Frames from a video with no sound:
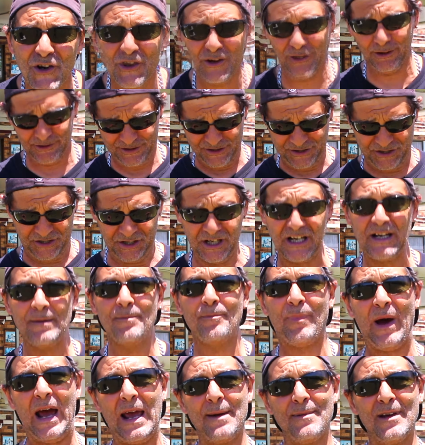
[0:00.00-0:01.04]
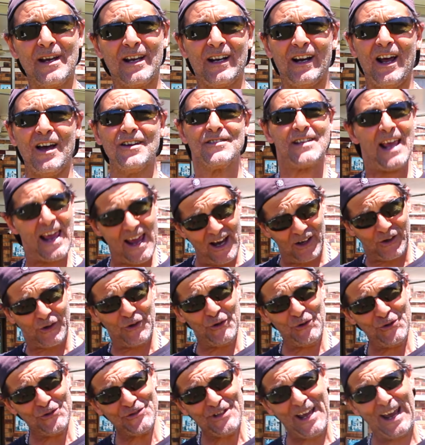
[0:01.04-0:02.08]
little Deere baby clothes. How
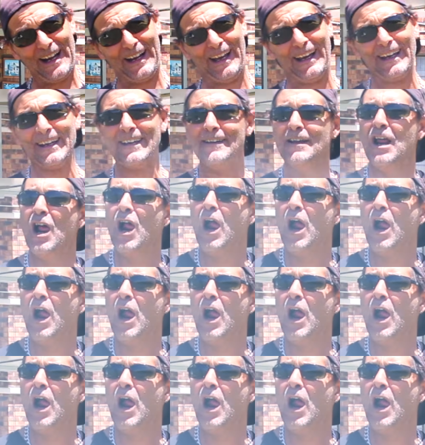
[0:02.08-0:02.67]
cool is that, eh?